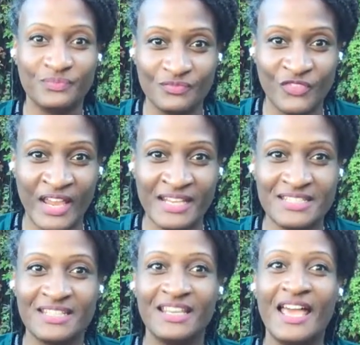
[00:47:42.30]
right?
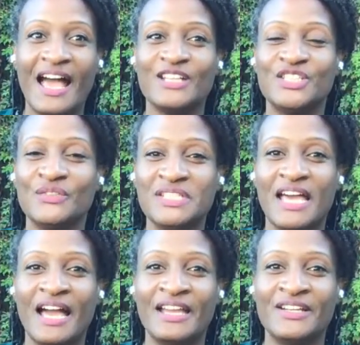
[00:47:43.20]
How she
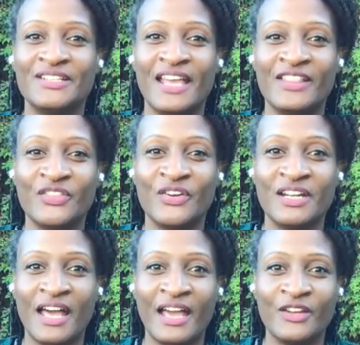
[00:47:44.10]
retired at
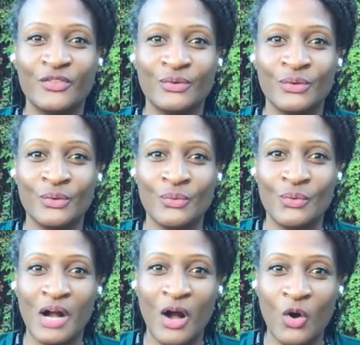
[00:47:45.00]
39
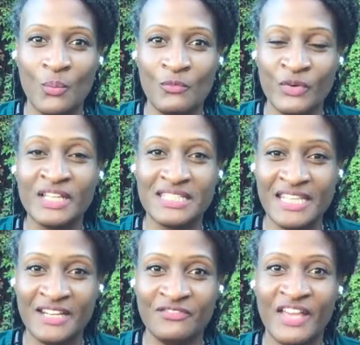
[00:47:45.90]
through home real
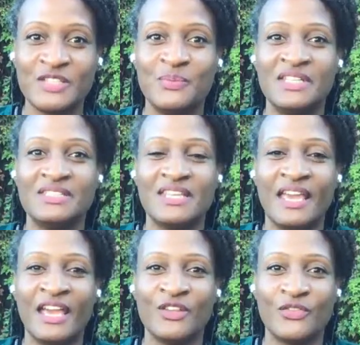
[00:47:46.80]
estate investments
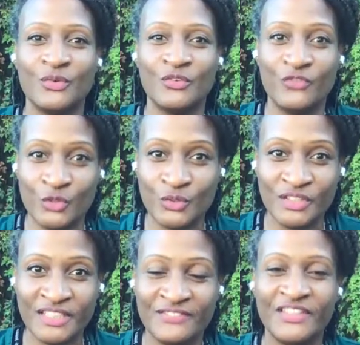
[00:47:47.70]
and through
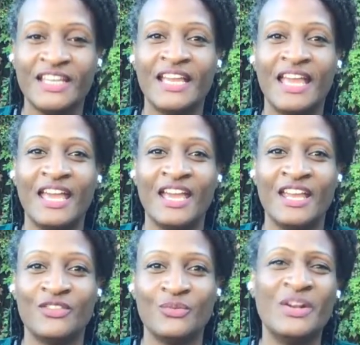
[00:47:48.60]
frugal living.
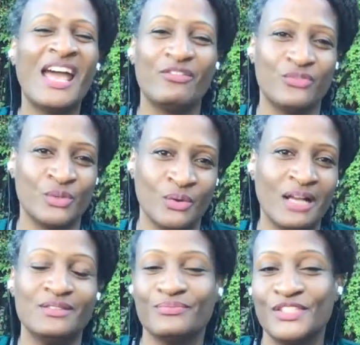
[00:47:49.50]
And well, not frugal.
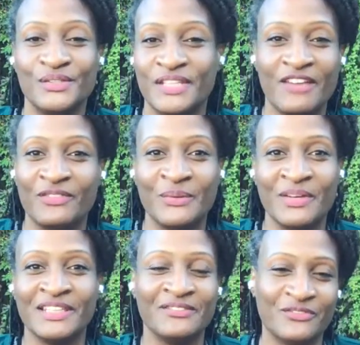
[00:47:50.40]
She definitely
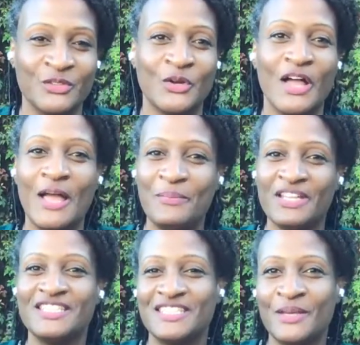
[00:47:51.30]
wasn't living frugal,
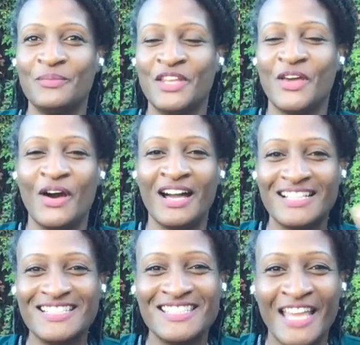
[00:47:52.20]
but some,
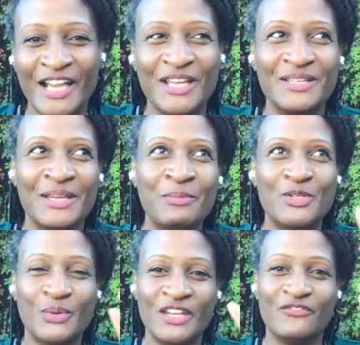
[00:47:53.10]
like in
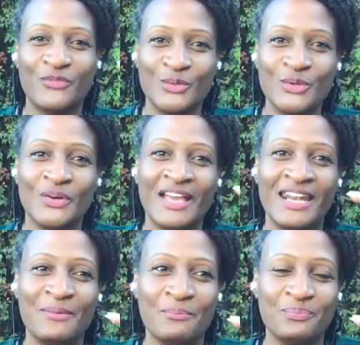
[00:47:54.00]
between frugal
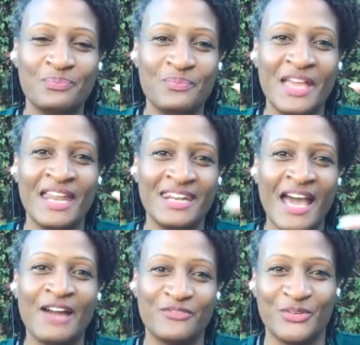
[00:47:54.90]
and
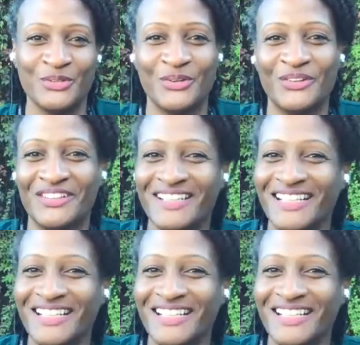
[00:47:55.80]
not frugal.